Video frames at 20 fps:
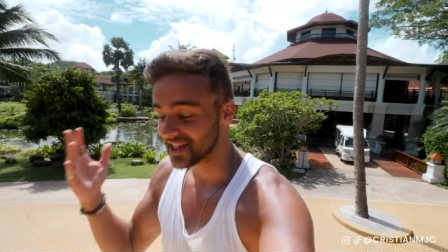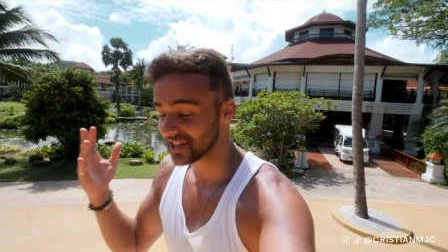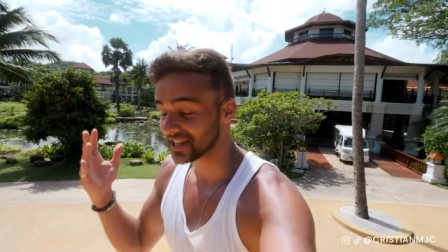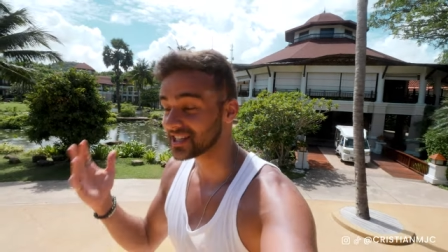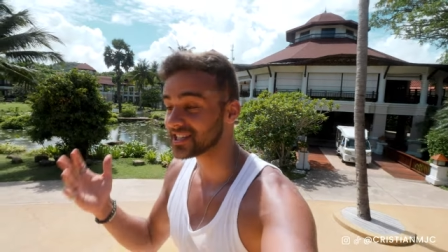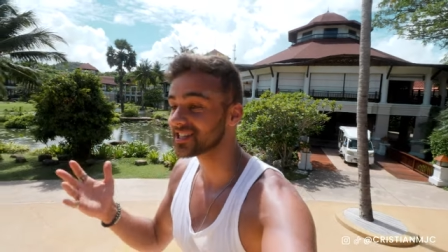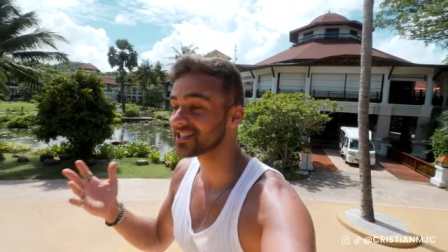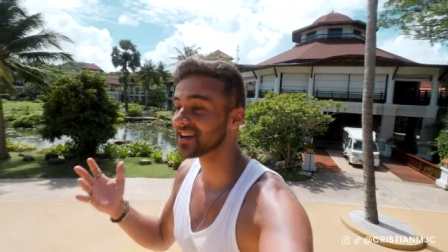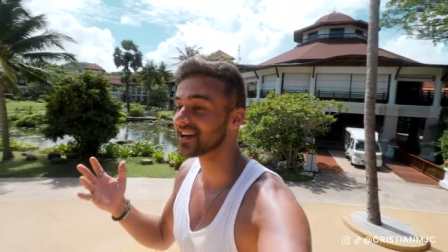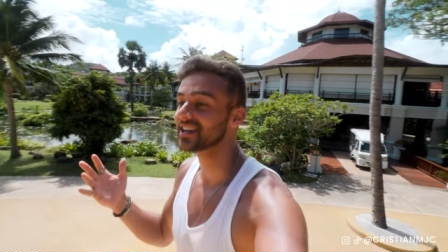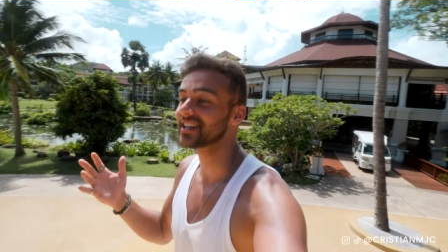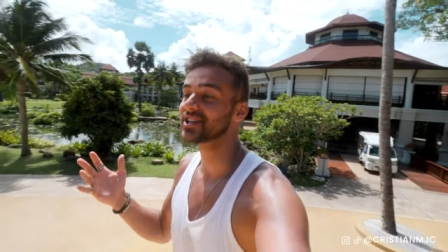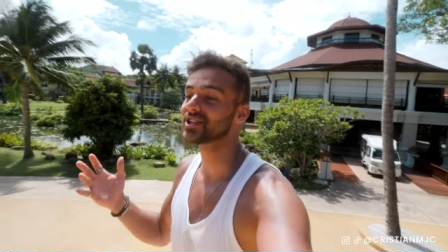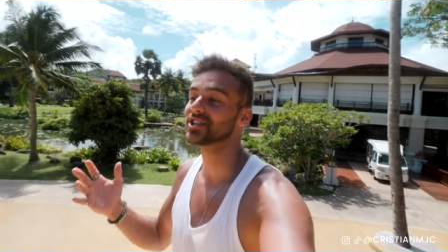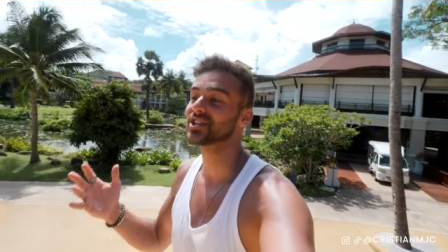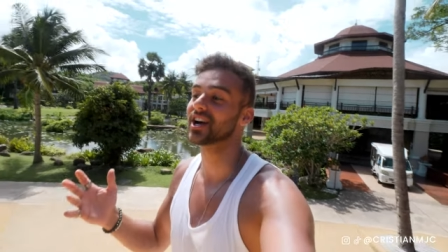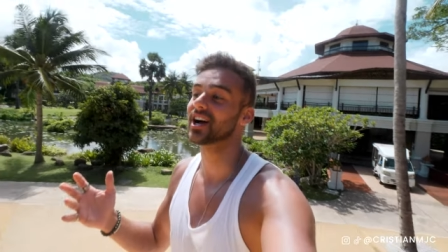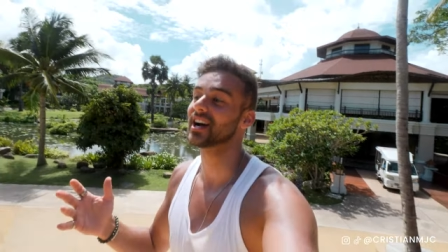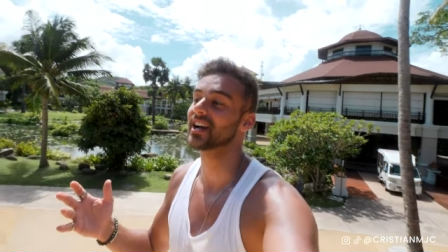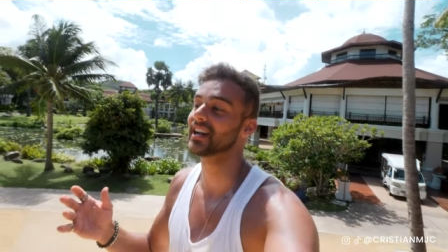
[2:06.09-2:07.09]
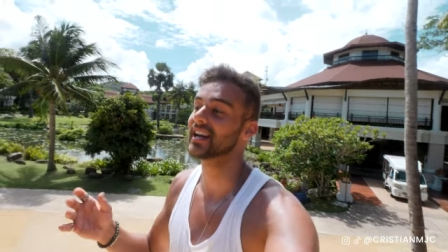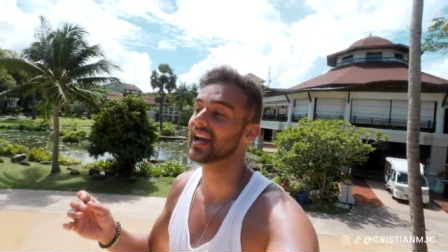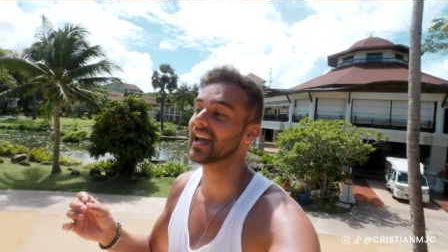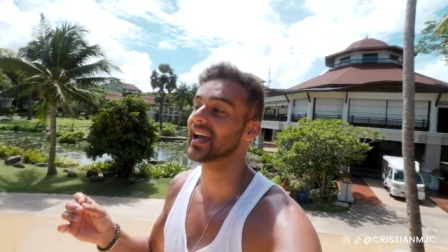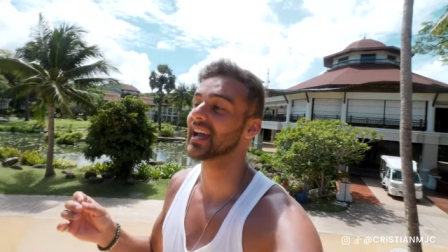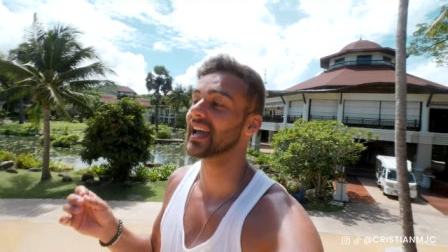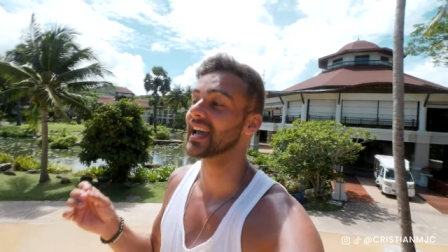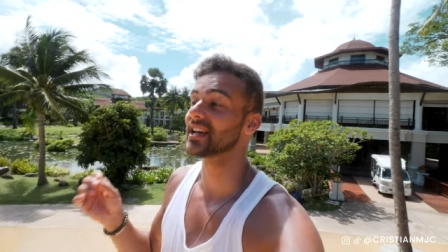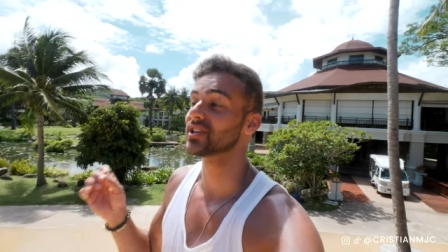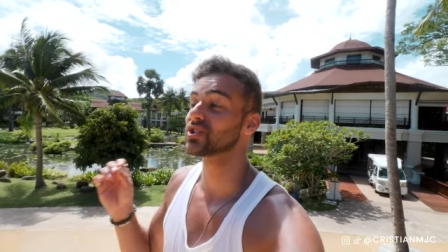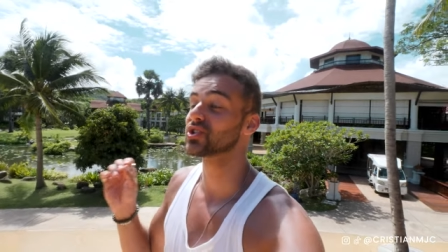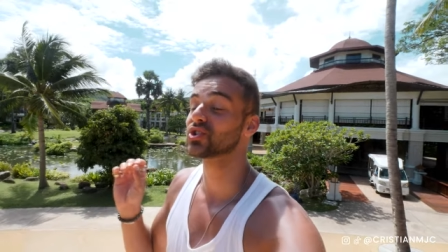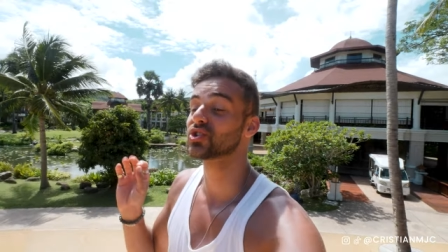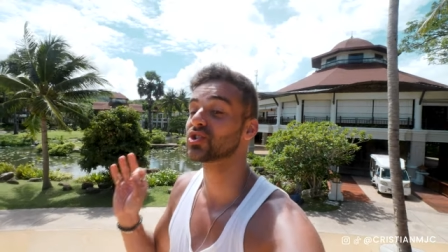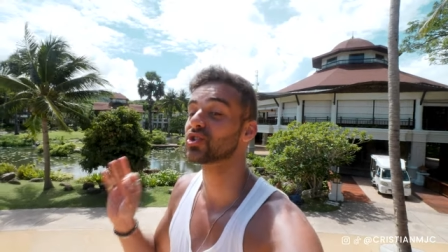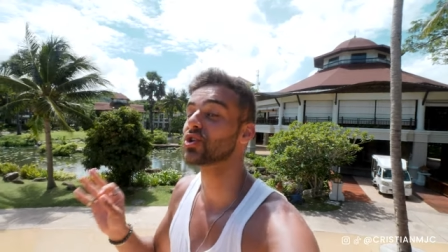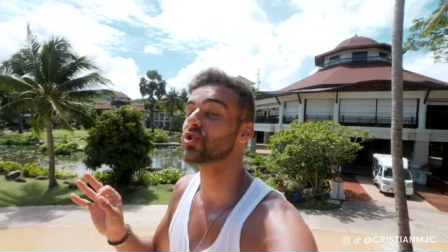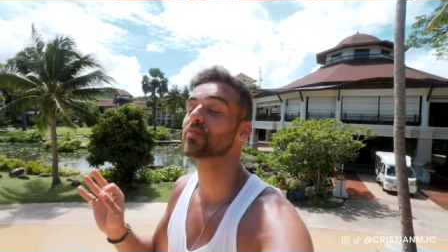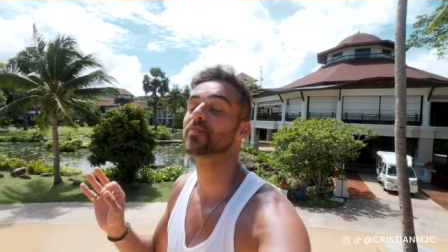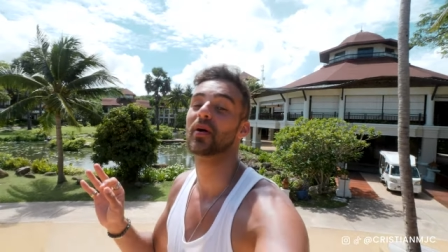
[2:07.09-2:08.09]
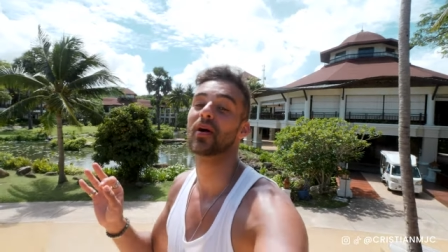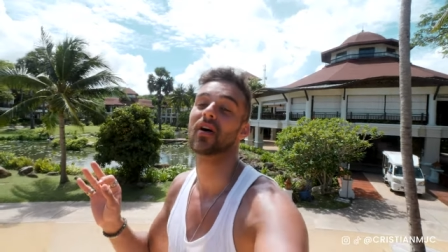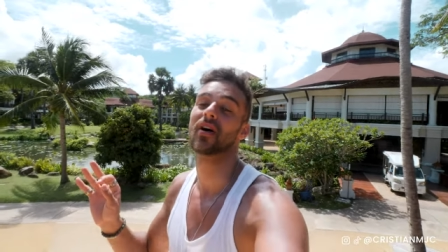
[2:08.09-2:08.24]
The sun is shining, it's super